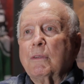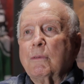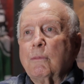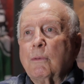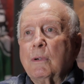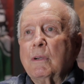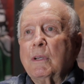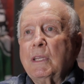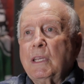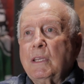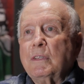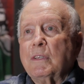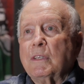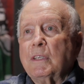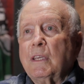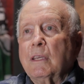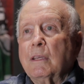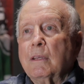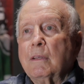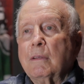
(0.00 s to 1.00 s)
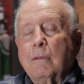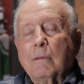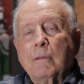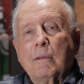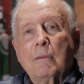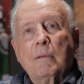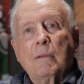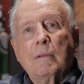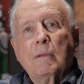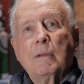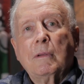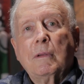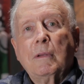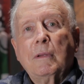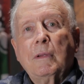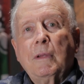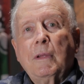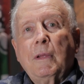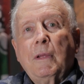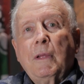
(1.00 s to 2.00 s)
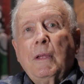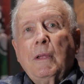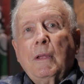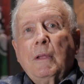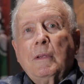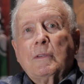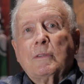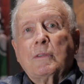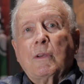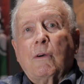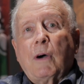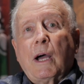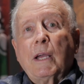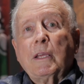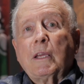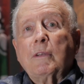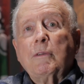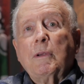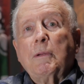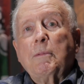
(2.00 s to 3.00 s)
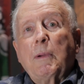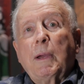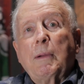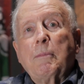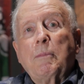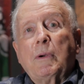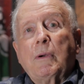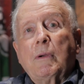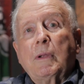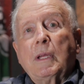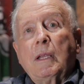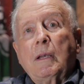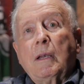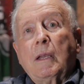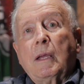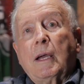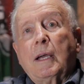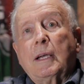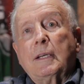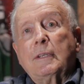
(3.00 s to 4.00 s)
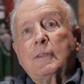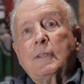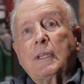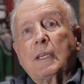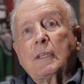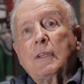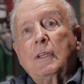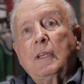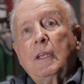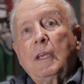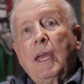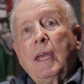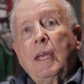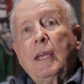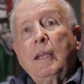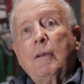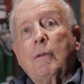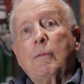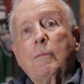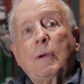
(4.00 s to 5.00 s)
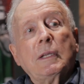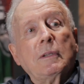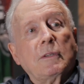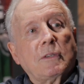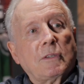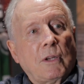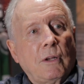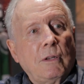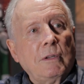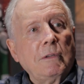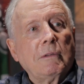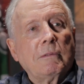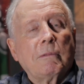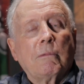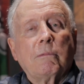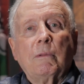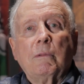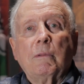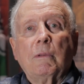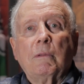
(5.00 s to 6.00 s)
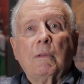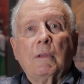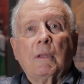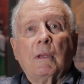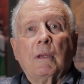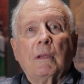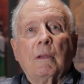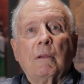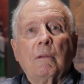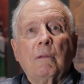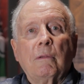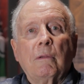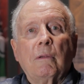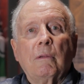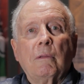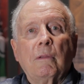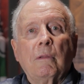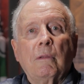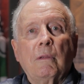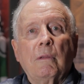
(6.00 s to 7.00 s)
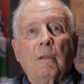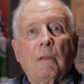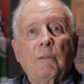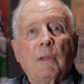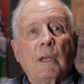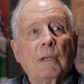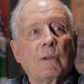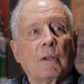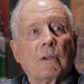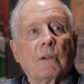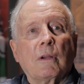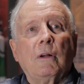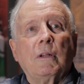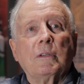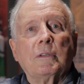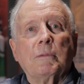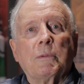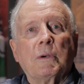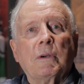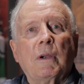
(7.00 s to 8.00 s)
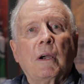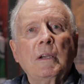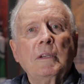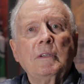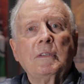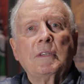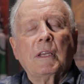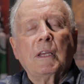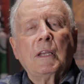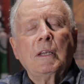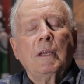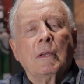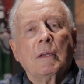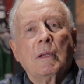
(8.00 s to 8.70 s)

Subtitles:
weren't easy. So I can remember in 68 when Salt, I think they're called the Burrards then,